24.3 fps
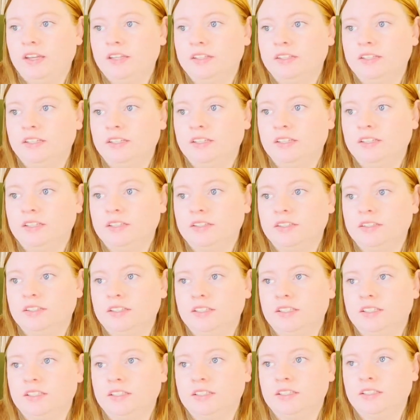then
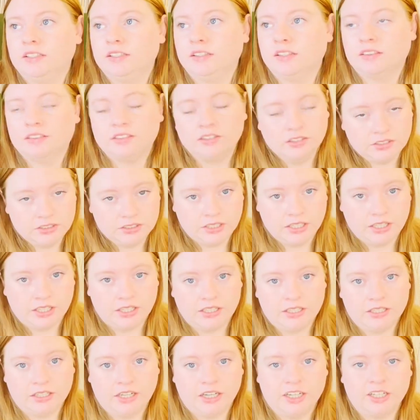the third
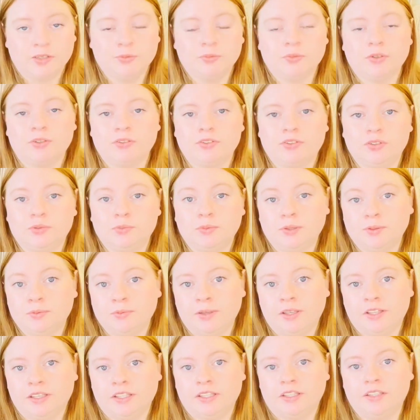day I'm going to be
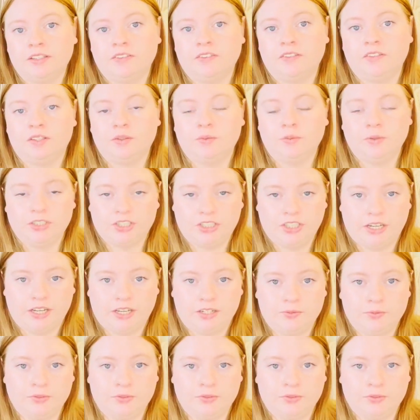making the witch hat,